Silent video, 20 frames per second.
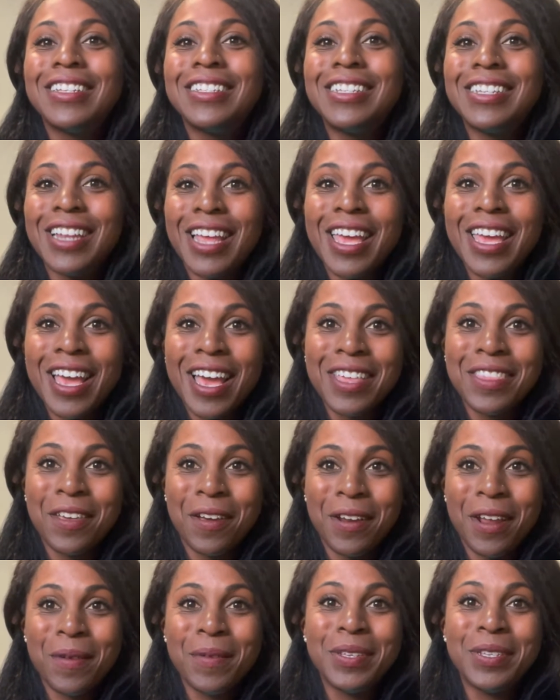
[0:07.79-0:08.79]
Today I
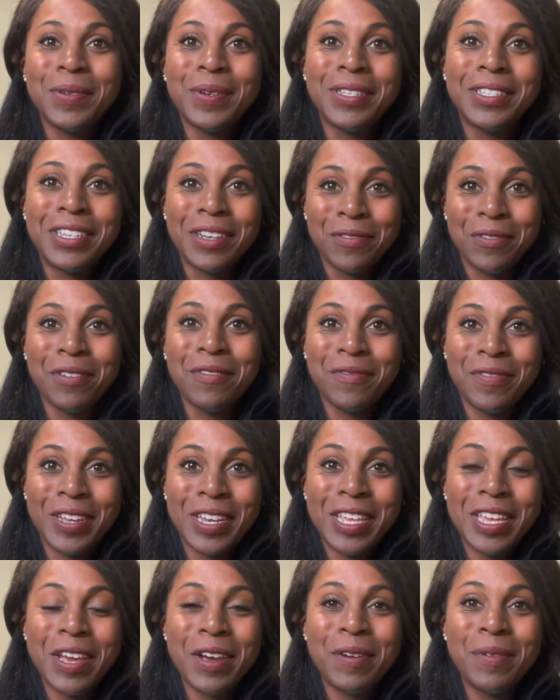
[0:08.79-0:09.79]
thought I would do a different
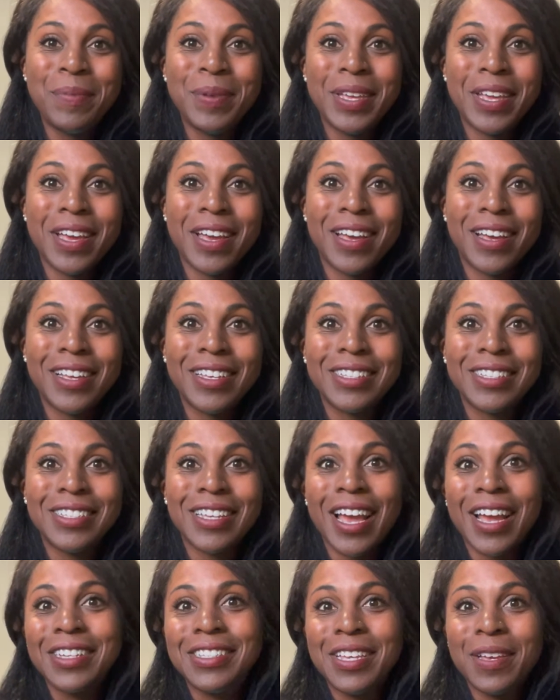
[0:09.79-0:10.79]
video because
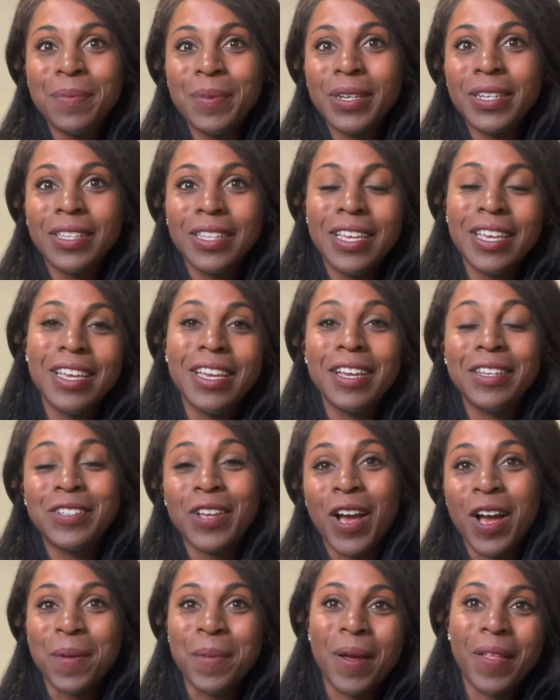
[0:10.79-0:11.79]
I typically
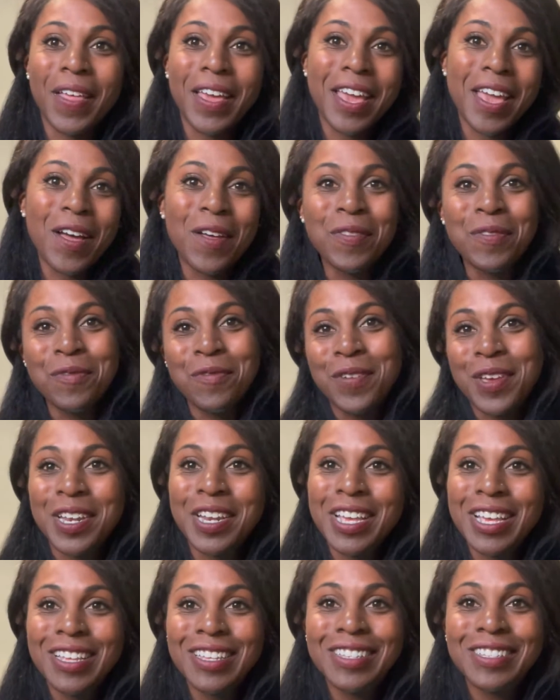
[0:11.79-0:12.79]
talk about like health and
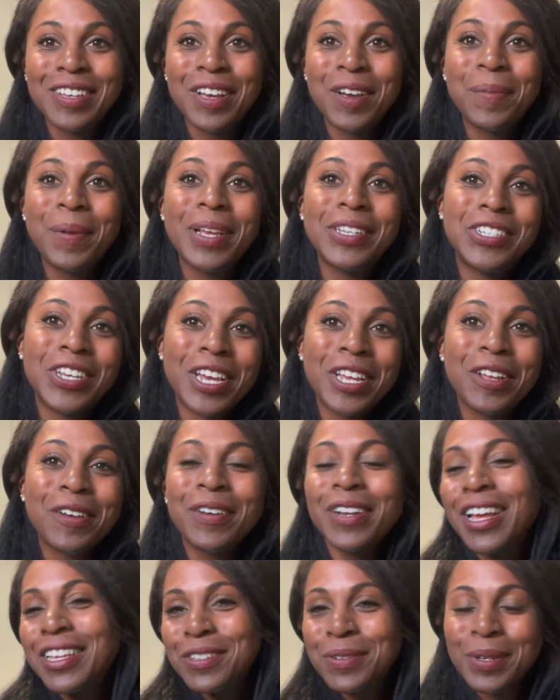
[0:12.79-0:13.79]
fitness on my channel,
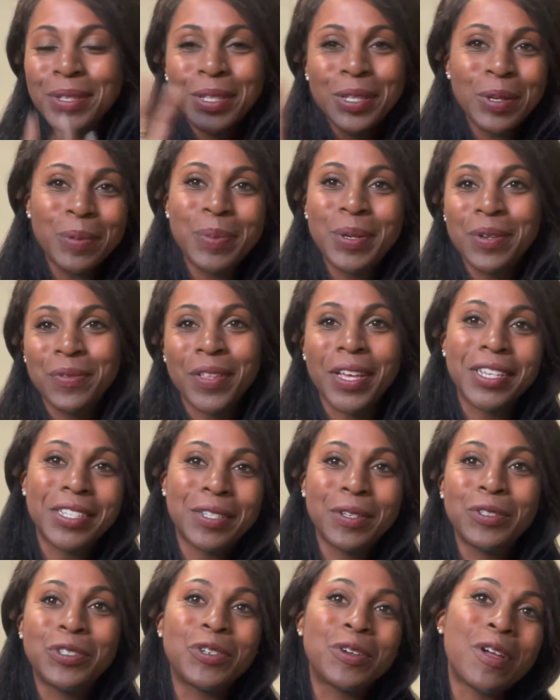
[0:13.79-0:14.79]
and I do a little bit of like
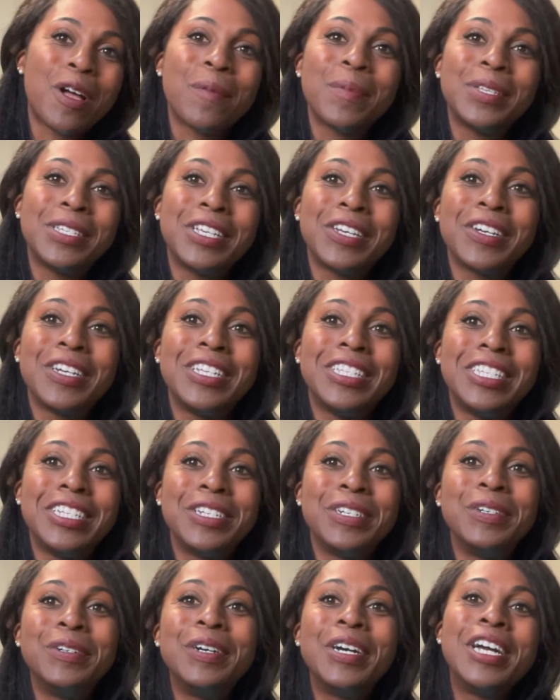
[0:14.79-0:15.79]
social commentary
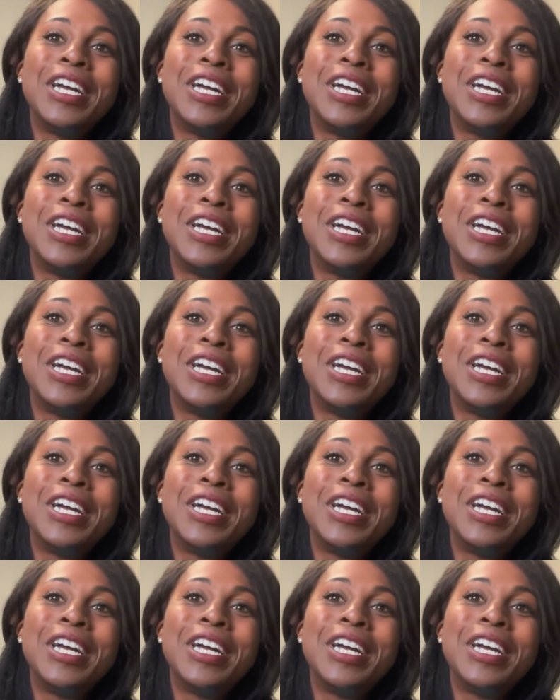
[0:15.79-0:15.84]
too.